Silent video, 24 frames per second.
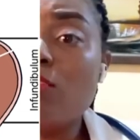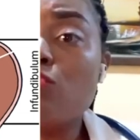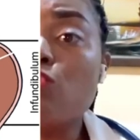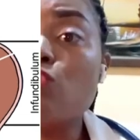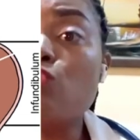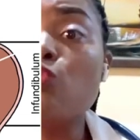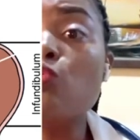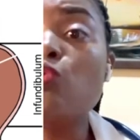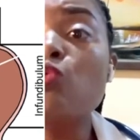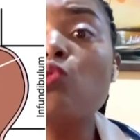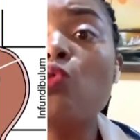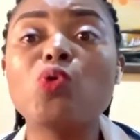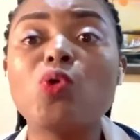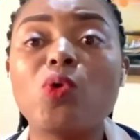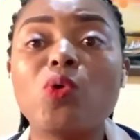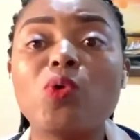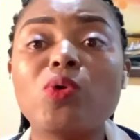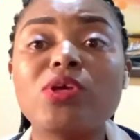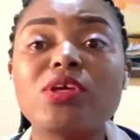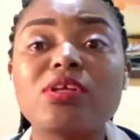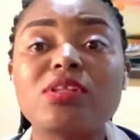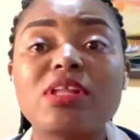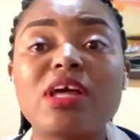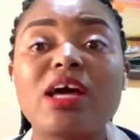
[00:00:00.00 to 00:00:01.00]
to know
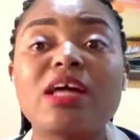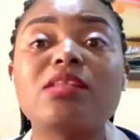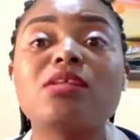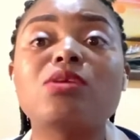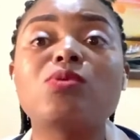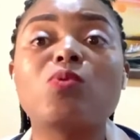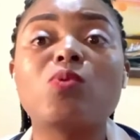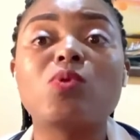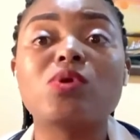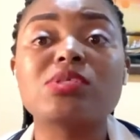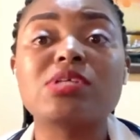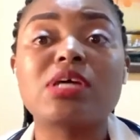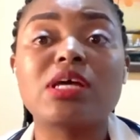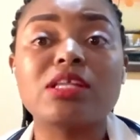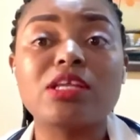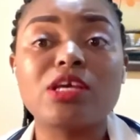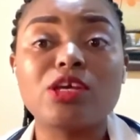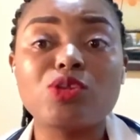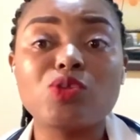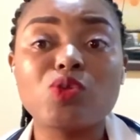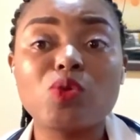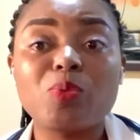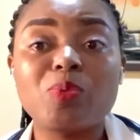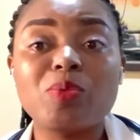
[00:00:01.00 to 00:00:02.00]
that it was an
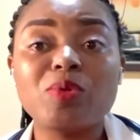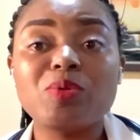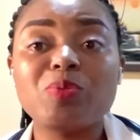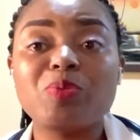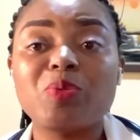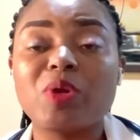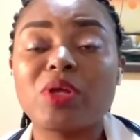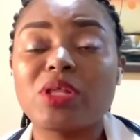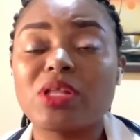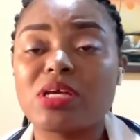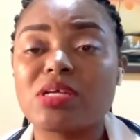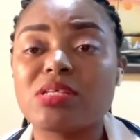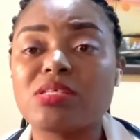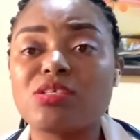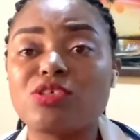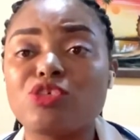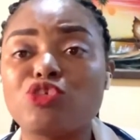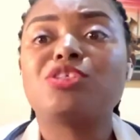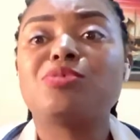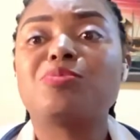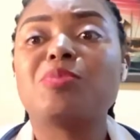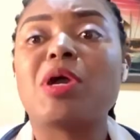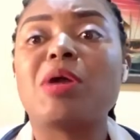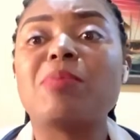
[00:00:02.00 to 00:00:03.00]
ectopic pregnancy. She
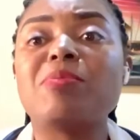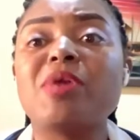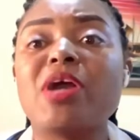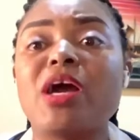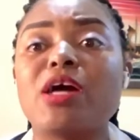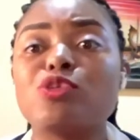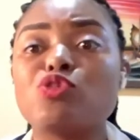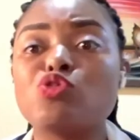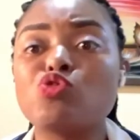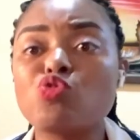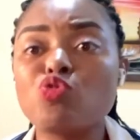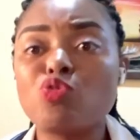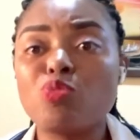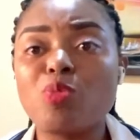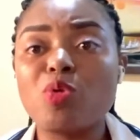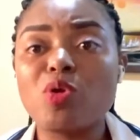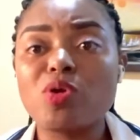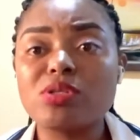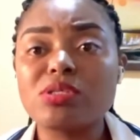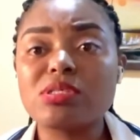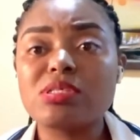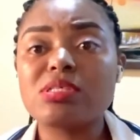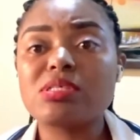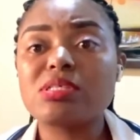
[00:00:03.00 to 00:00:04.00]
might be at 2
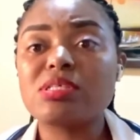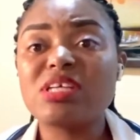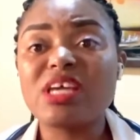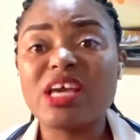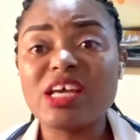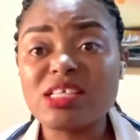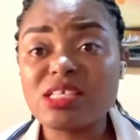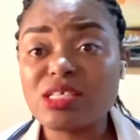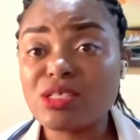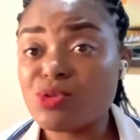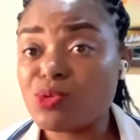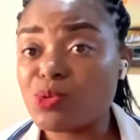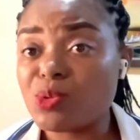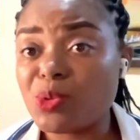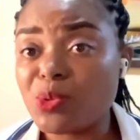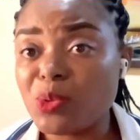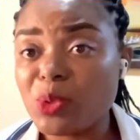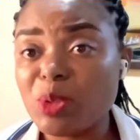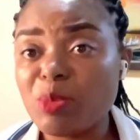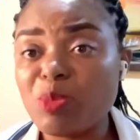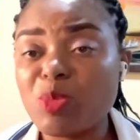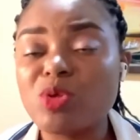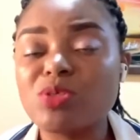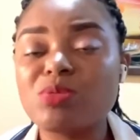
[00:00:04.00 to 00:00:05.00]
months, getting to 3
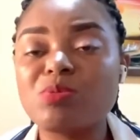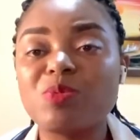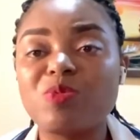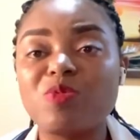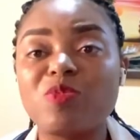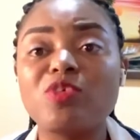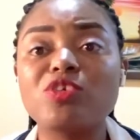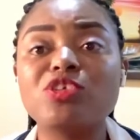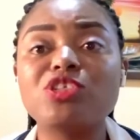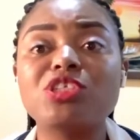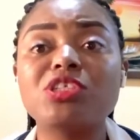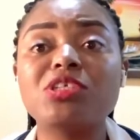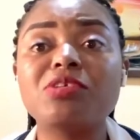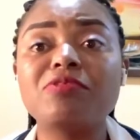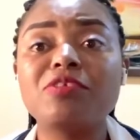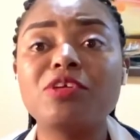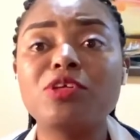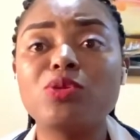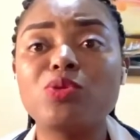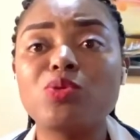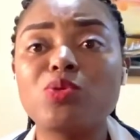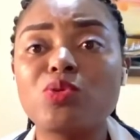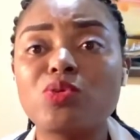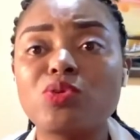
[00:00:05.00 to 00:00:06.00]
months before she
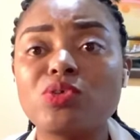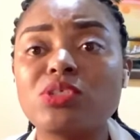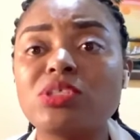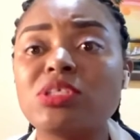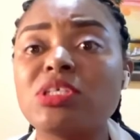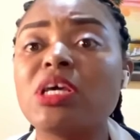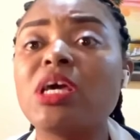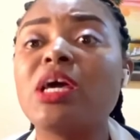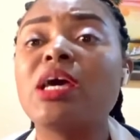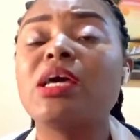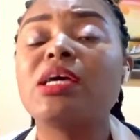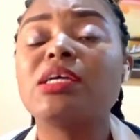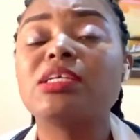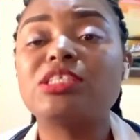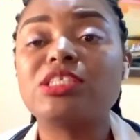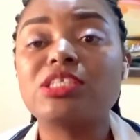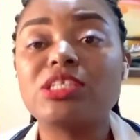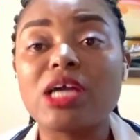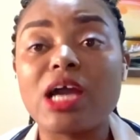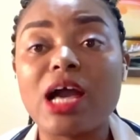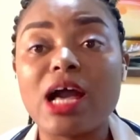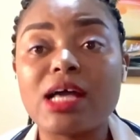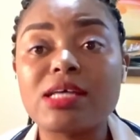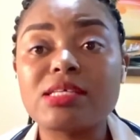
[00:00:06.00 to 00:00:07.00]
even knows she
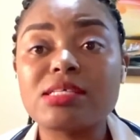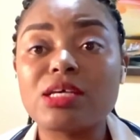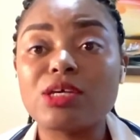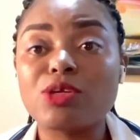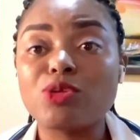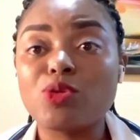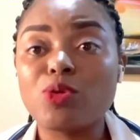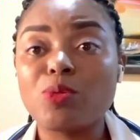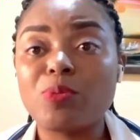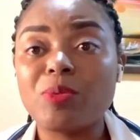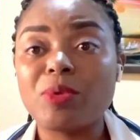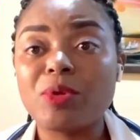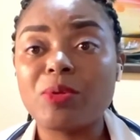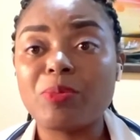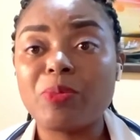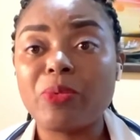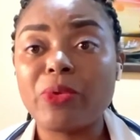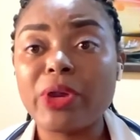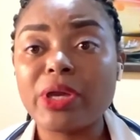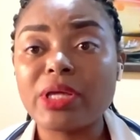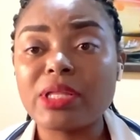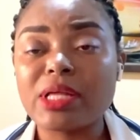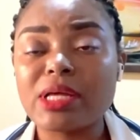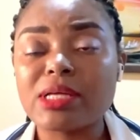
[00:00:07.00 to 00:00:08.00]
has ectopic
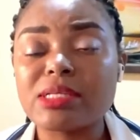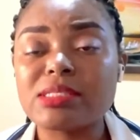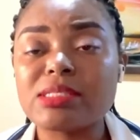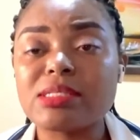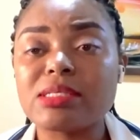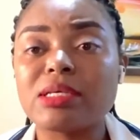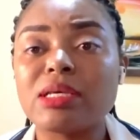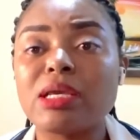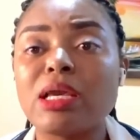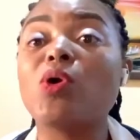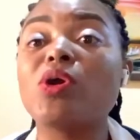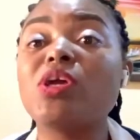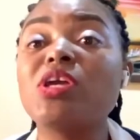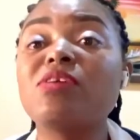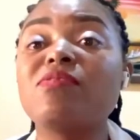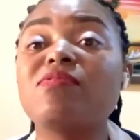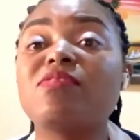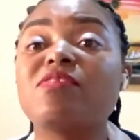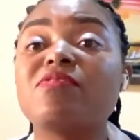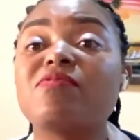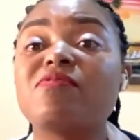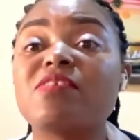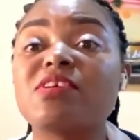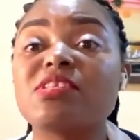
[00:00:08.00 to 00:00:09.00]
pregnancy. If the
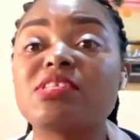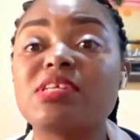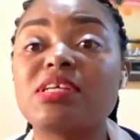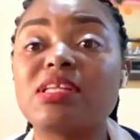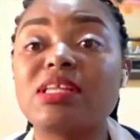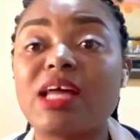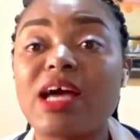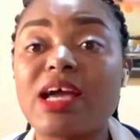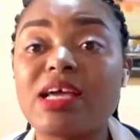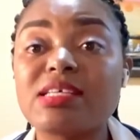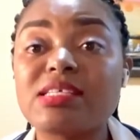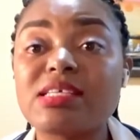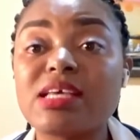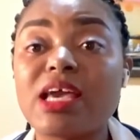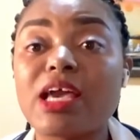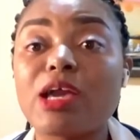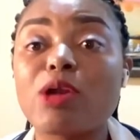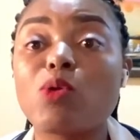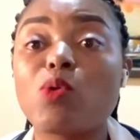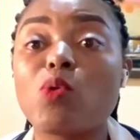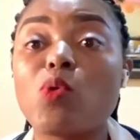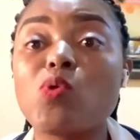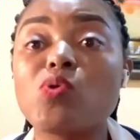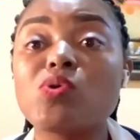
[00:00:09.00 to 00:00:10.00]
fertilized
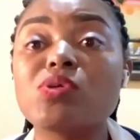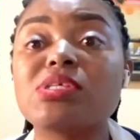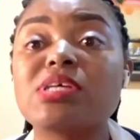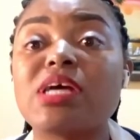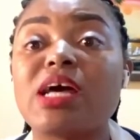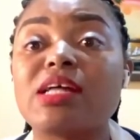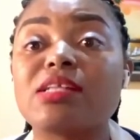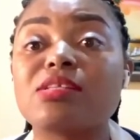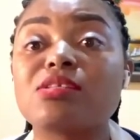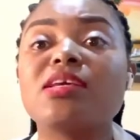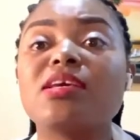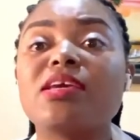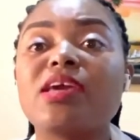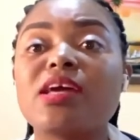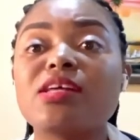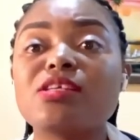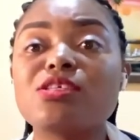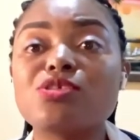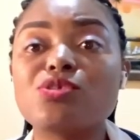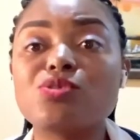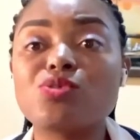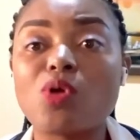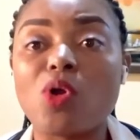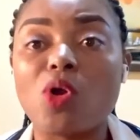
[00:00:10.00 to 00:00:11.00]
egg goes and gets
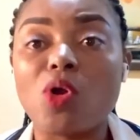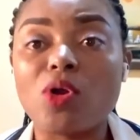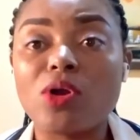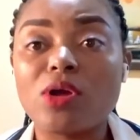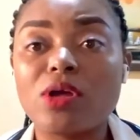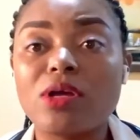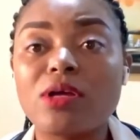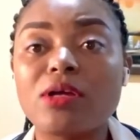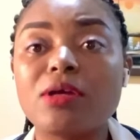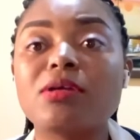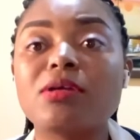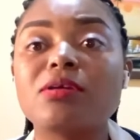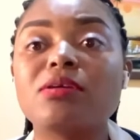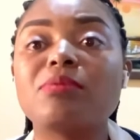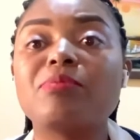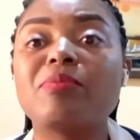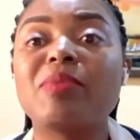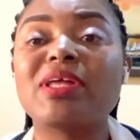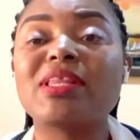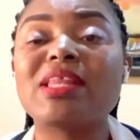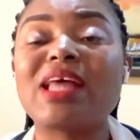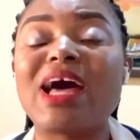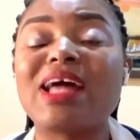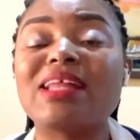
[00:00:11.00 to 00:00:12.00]
stuck,
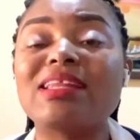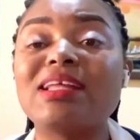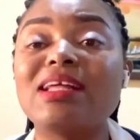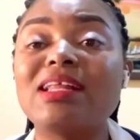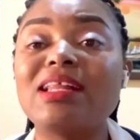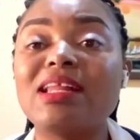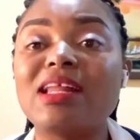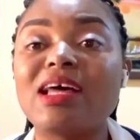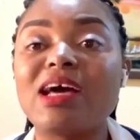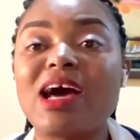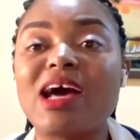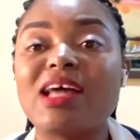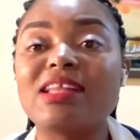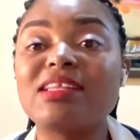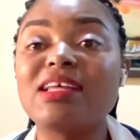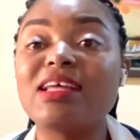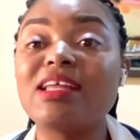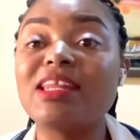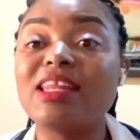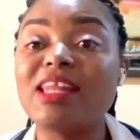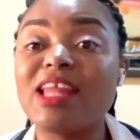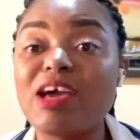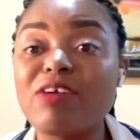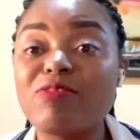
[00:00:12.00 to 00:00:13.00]
but at the
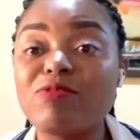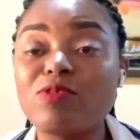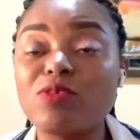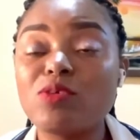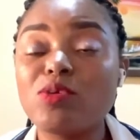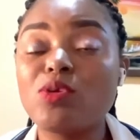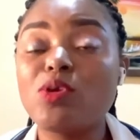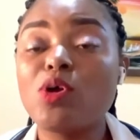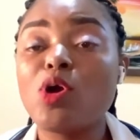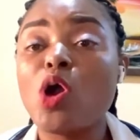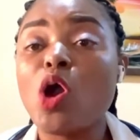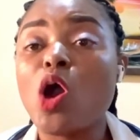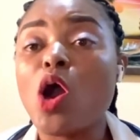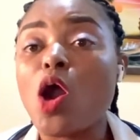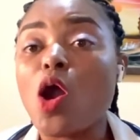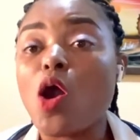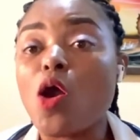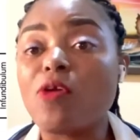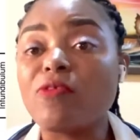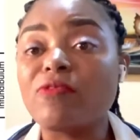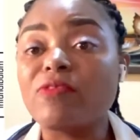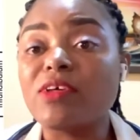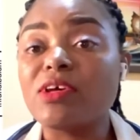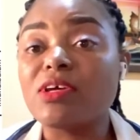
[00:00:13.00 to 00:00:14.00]
level
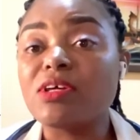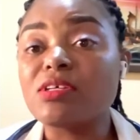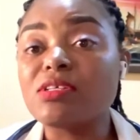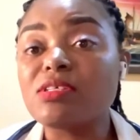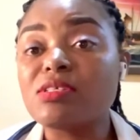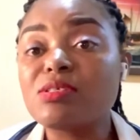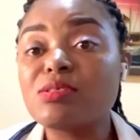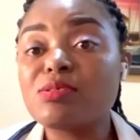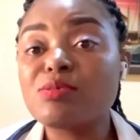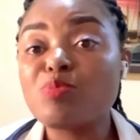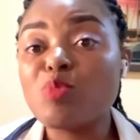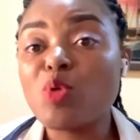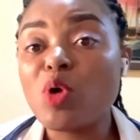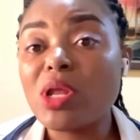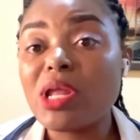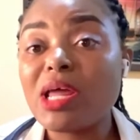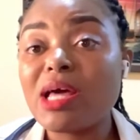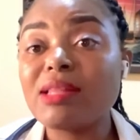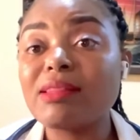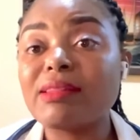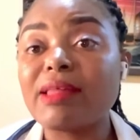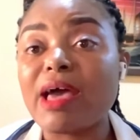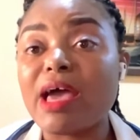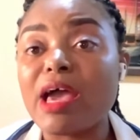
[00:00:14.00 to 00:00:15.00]
of the smaller
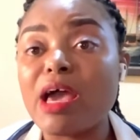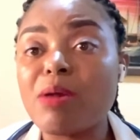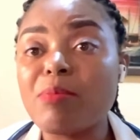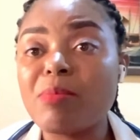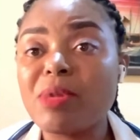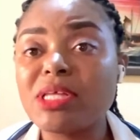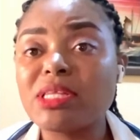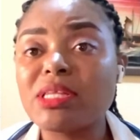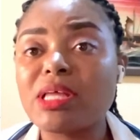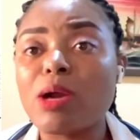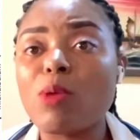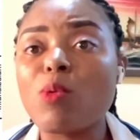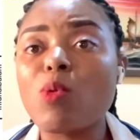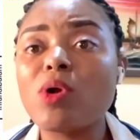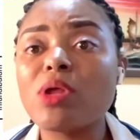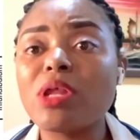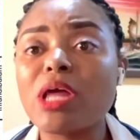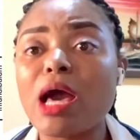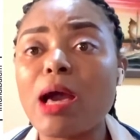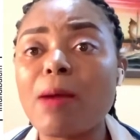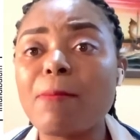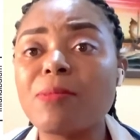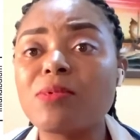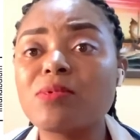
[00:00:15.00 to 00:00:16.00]
diameter, what
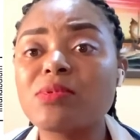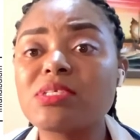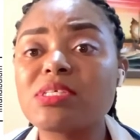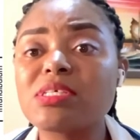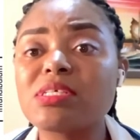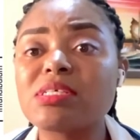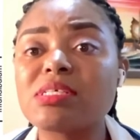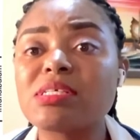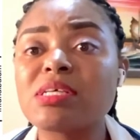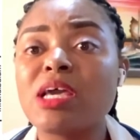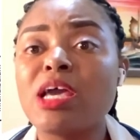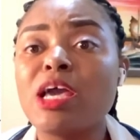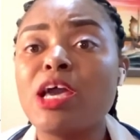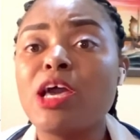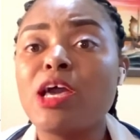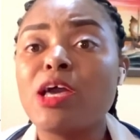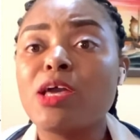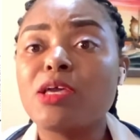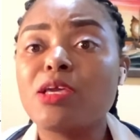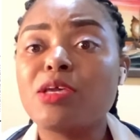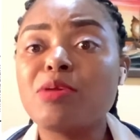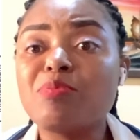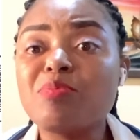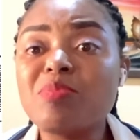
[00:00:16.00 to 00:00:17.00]
happens is,
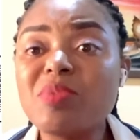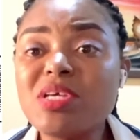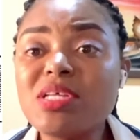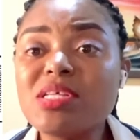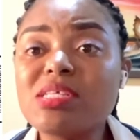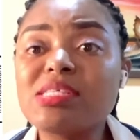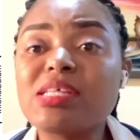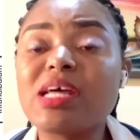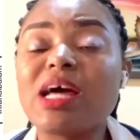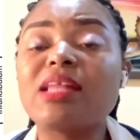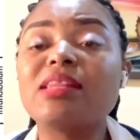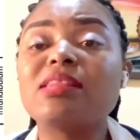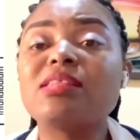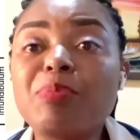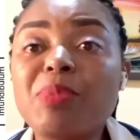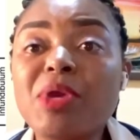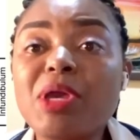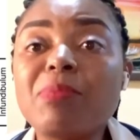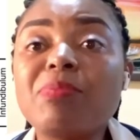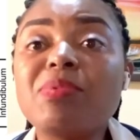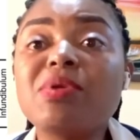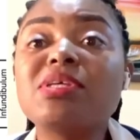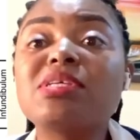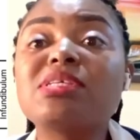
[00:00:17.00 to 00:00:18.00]
it means that the
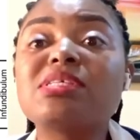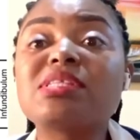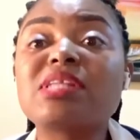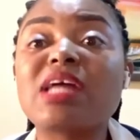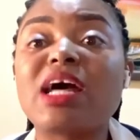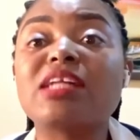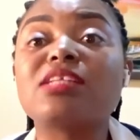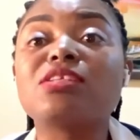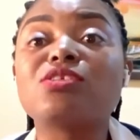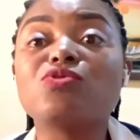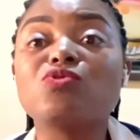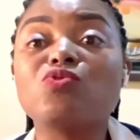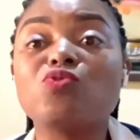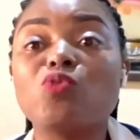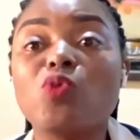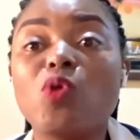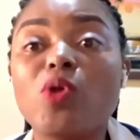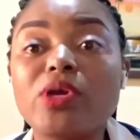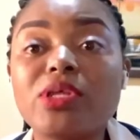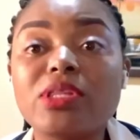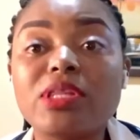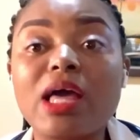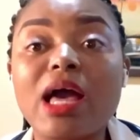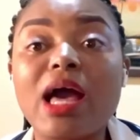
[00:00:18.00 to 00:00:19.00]
baby starts
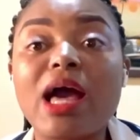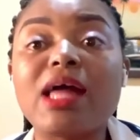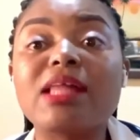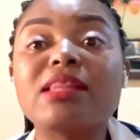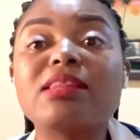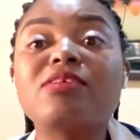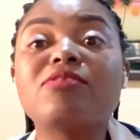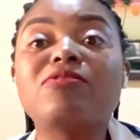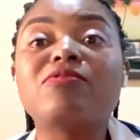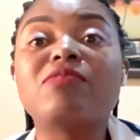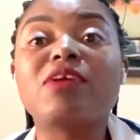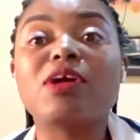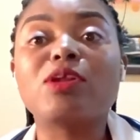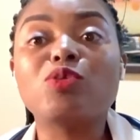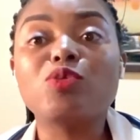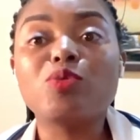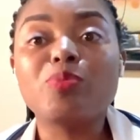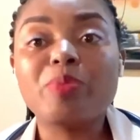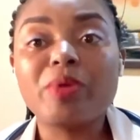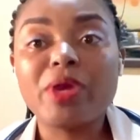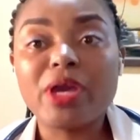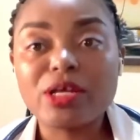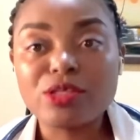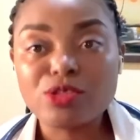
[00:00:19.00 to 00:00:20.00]
growing at the
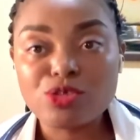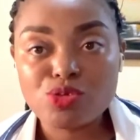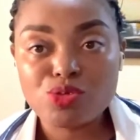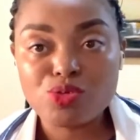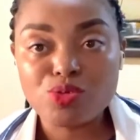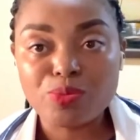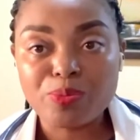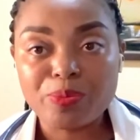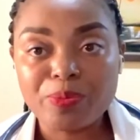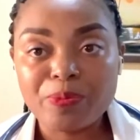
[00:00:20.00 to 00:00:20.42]
fallopian tube.